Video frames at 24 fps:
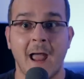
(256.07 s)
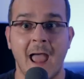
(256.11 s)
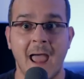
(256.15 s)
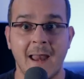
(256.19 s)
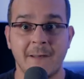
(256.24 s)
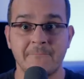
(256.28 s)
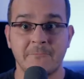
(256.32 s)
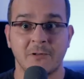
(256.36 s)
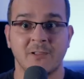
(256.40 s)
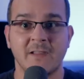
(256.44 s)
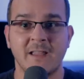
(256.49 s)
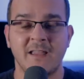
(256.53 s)

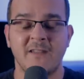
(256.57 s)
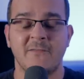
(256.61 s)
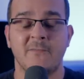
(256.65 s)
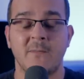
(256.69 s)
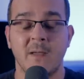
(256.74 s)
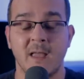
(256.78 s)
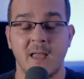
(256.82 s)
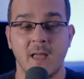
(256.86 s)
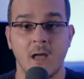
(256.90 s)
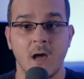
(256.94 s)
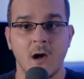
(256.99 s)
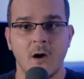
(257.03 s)
and believe
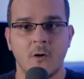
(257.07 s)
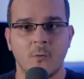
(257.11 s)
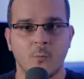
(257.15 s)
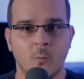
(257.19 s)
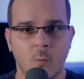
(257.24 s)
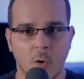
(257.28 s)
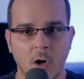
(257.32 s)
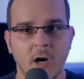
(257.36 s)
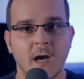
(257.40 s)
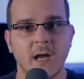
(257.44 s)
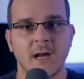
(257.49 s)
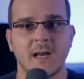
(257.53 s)
me,
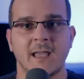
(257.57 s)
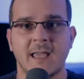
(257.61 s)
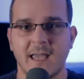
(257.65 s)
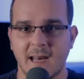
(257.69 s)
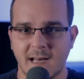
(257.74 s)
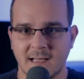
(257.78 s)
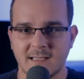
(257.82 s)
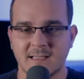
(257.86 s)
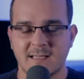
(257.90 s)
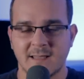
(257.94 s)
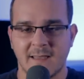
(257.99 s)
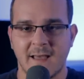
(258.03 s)
we're going to get
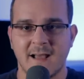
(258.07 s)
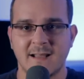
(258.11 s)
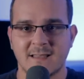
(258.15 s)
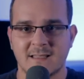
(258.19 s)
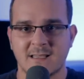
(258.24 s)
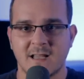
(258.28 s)
into that